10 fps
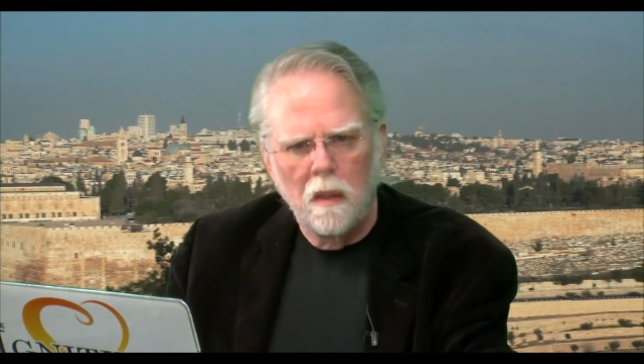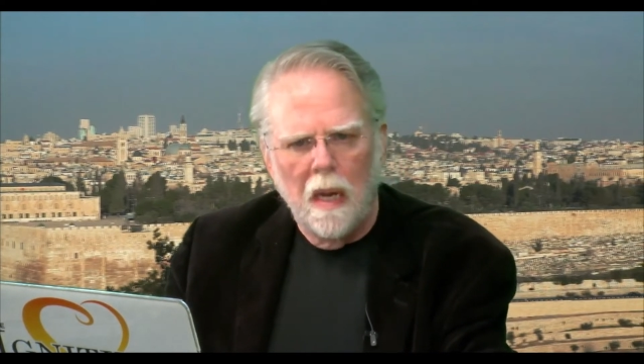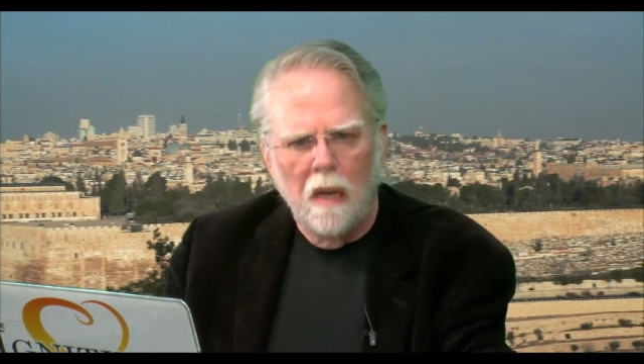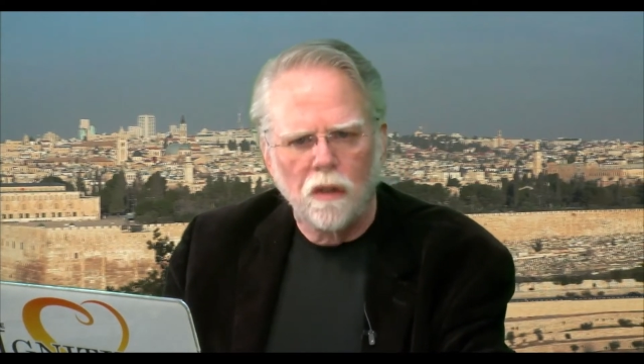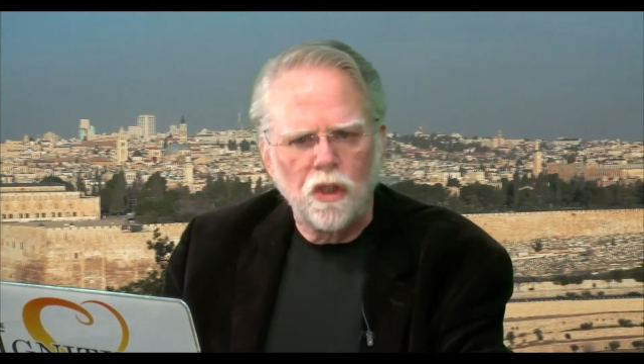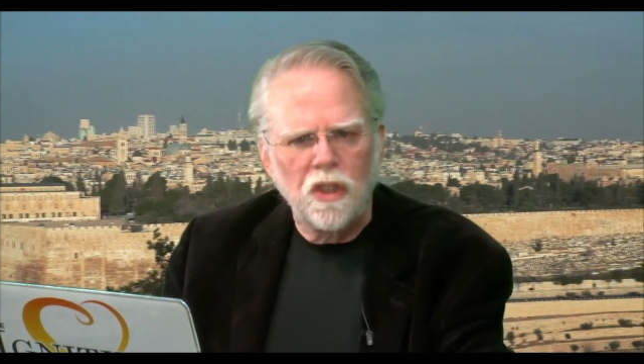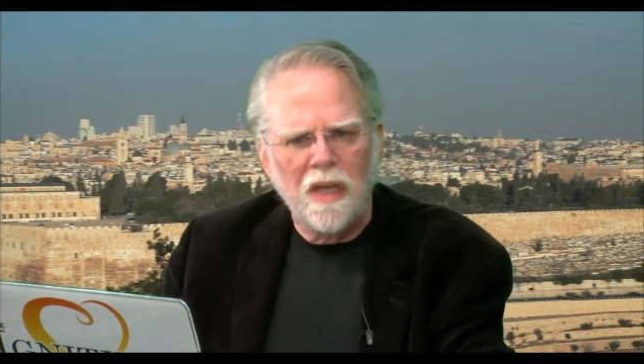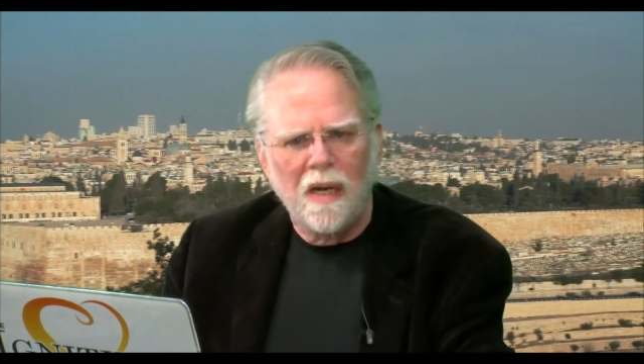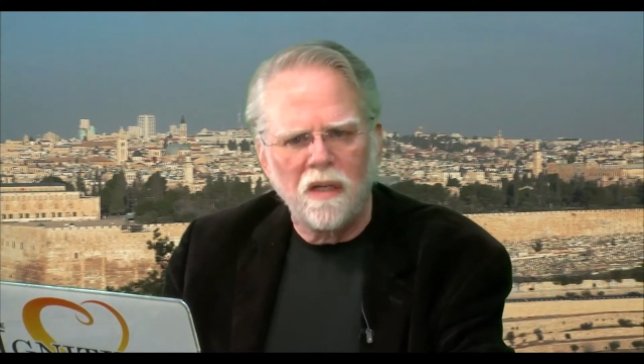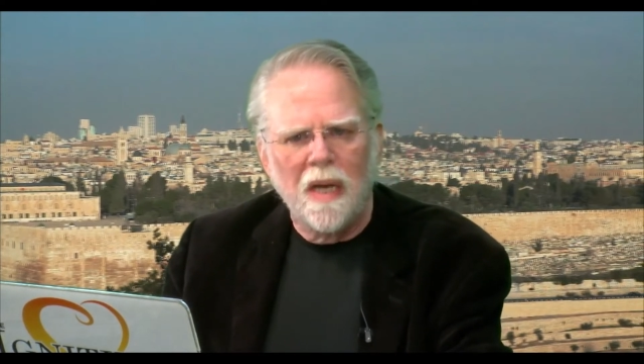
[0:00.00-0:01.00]
Now she's
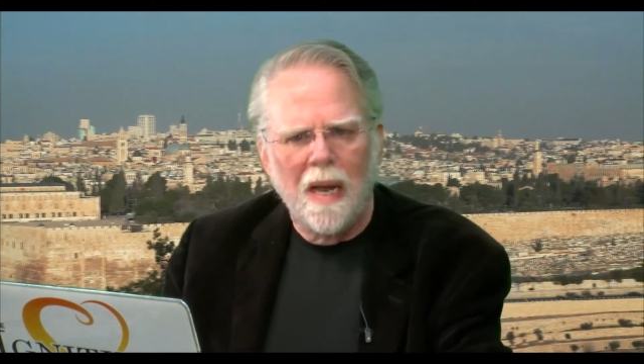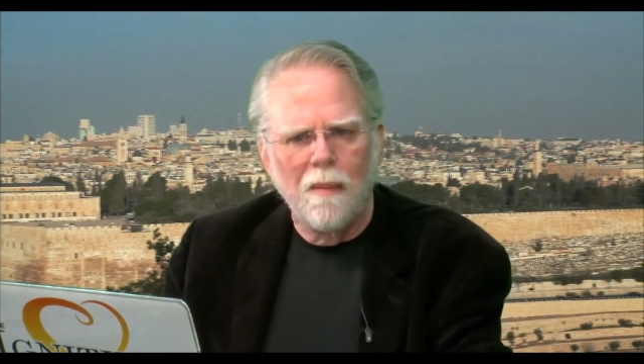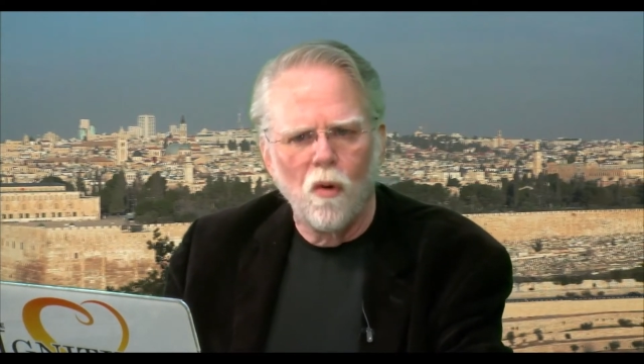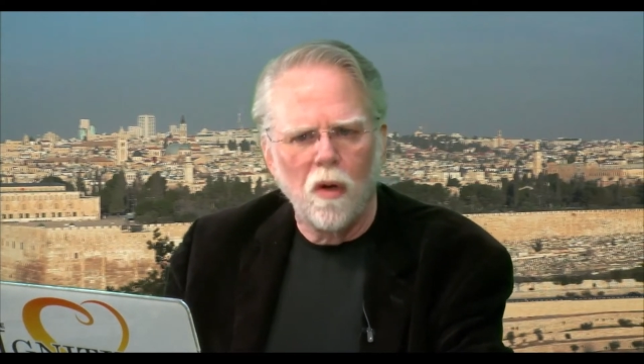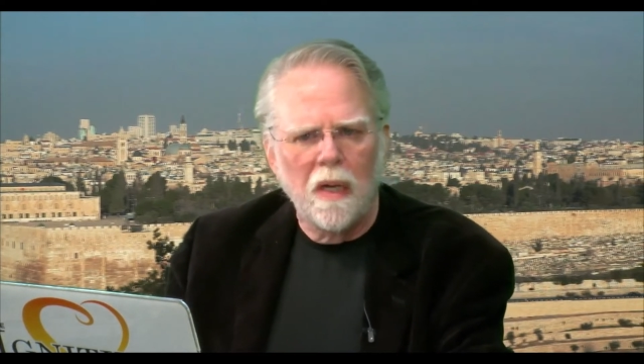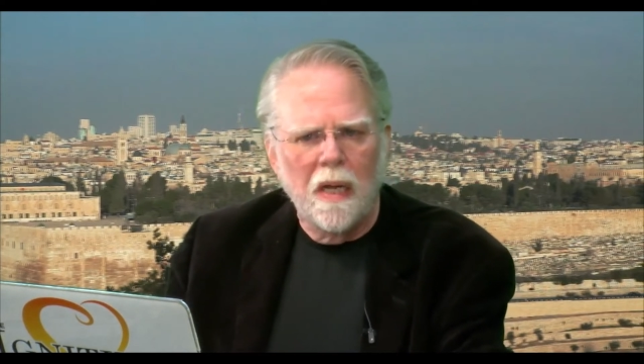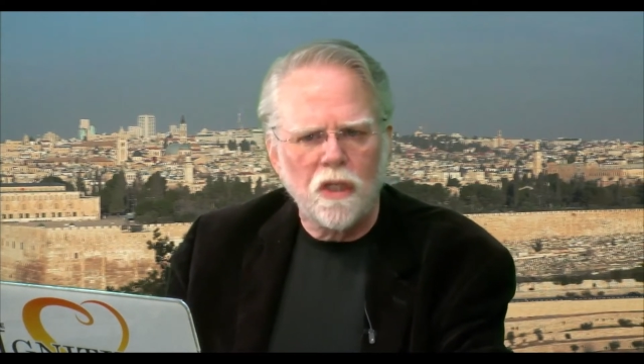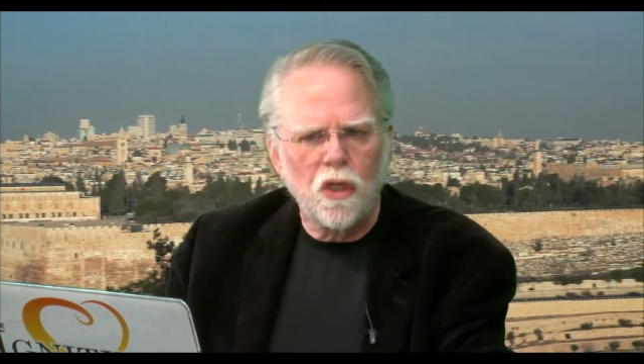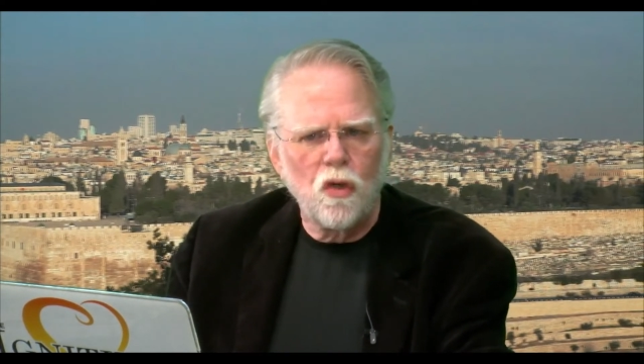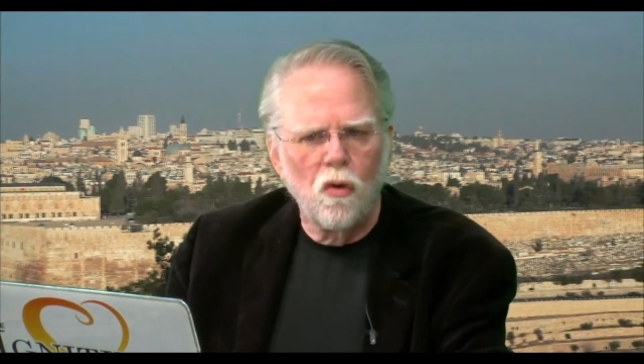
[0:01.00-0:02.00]
added time
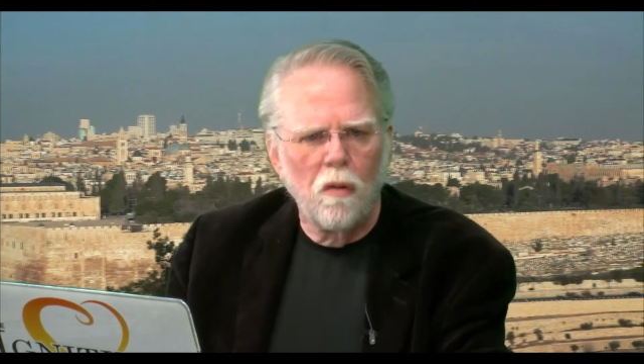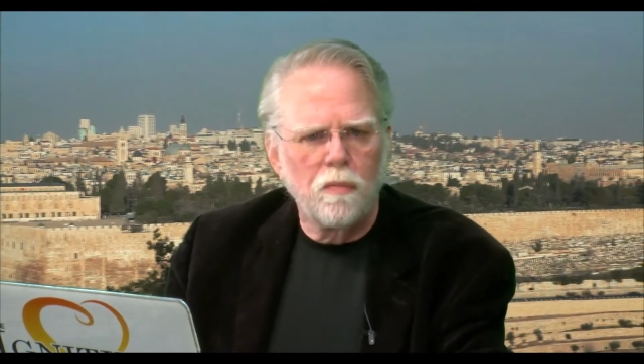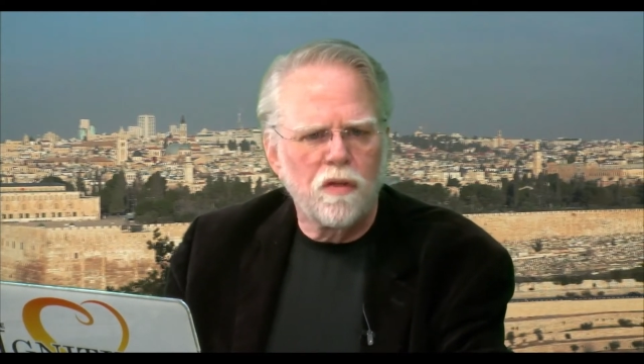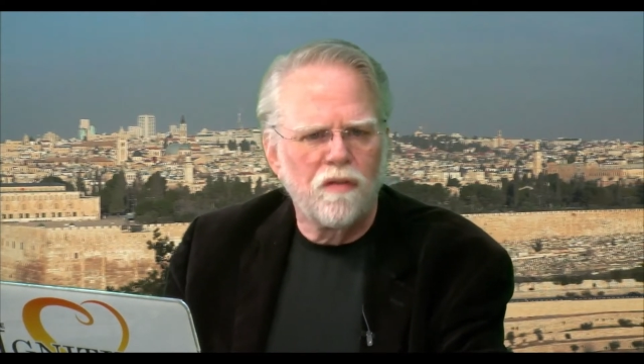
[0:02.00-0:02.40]
organizing groups